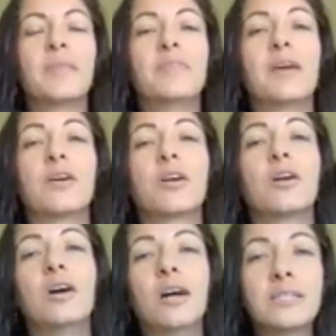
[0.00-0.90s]
They're
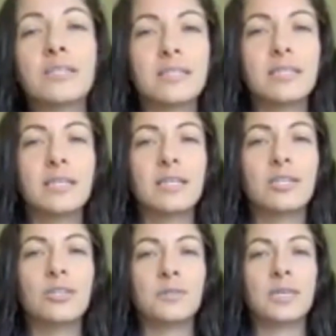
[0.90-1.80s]
constantly
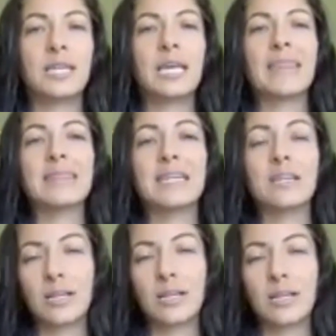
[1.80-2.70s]
accumulating, and they
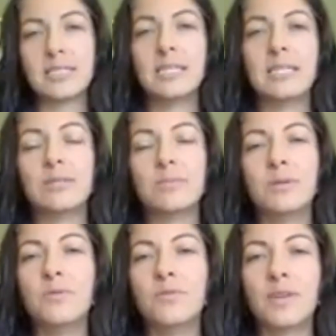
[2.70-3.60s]
constantly need to be
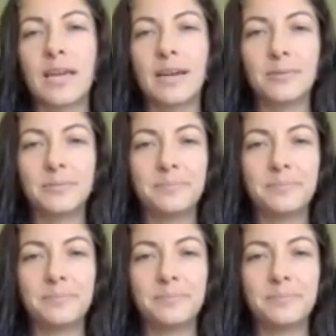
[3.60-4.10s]
moving out.